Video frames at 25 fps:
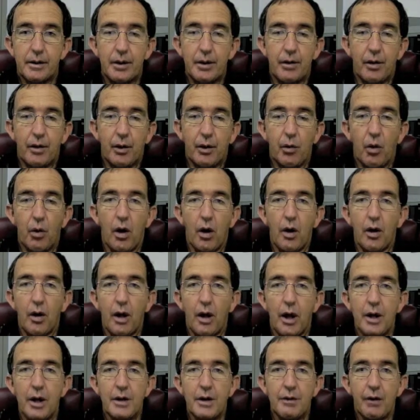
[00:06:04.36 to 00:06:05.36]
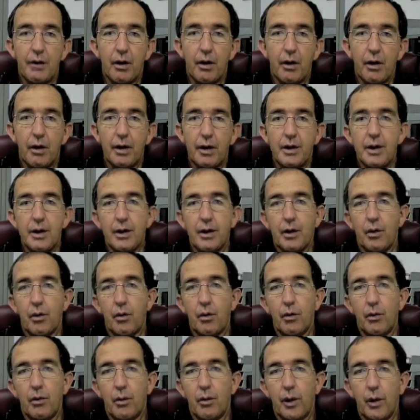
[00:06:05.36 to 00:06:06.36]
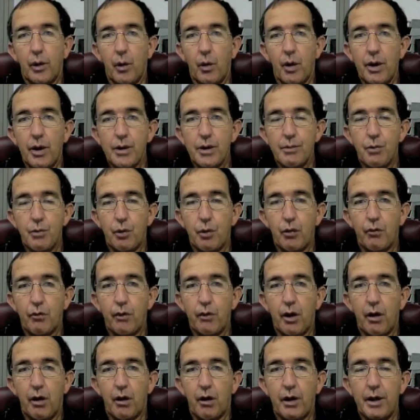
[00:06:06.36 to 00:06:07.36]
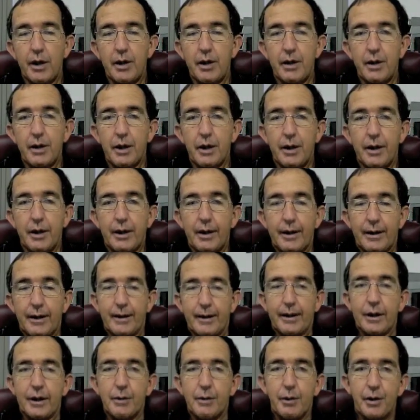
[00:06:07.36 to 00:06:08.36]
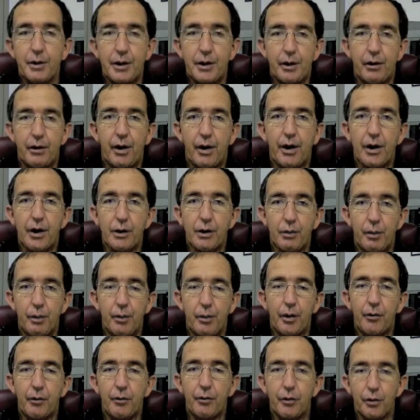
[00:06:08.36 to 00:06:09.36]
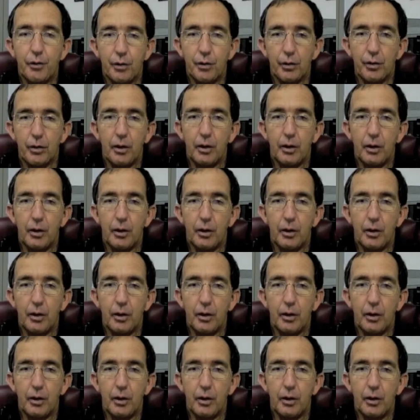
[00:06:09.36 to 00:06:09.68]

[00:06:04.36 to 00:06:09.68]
you require large foliage? Do you require small foliage, especially around a swimming pool?